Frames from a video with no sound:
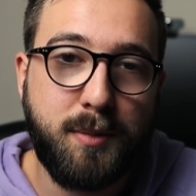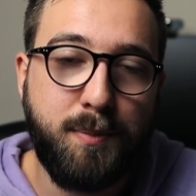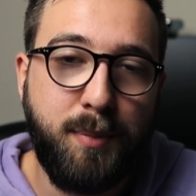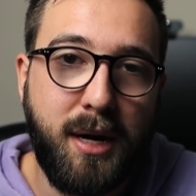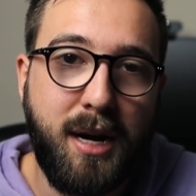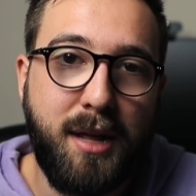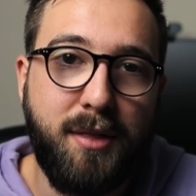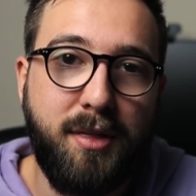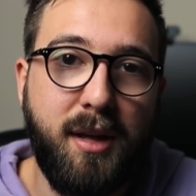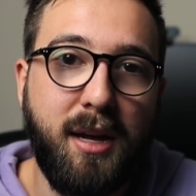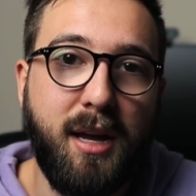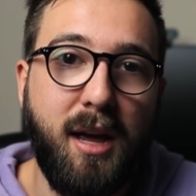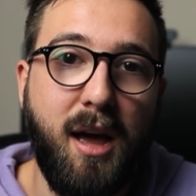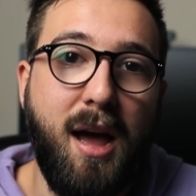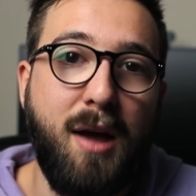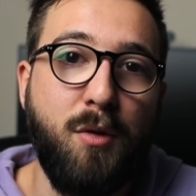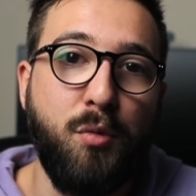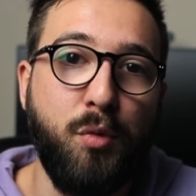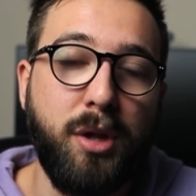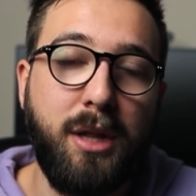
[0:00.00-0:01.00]
But
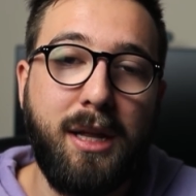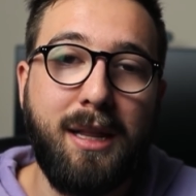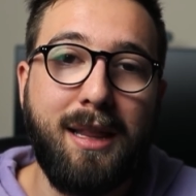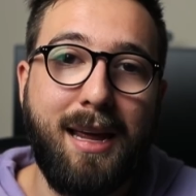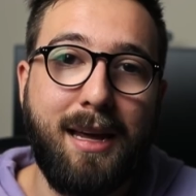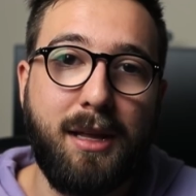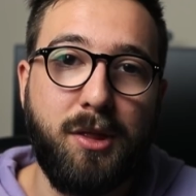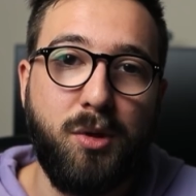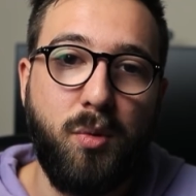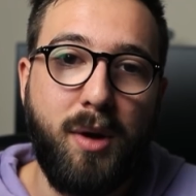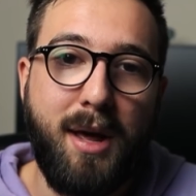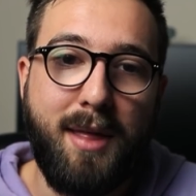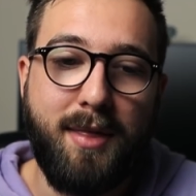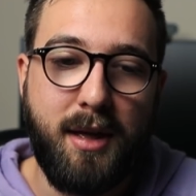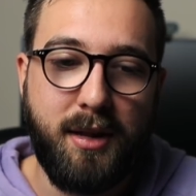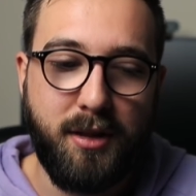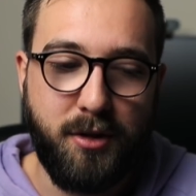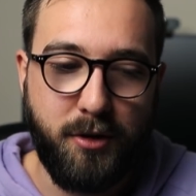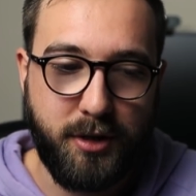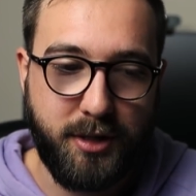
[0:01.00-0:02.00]
I really like the way
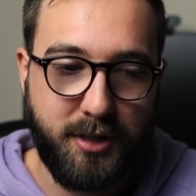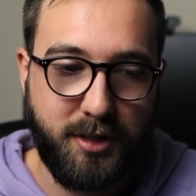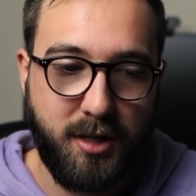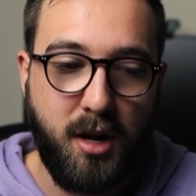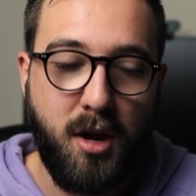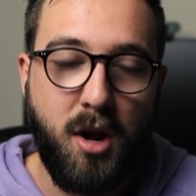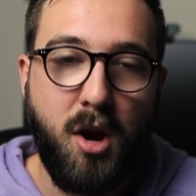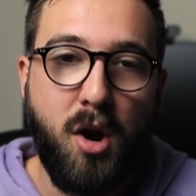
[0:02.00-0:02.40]
that there's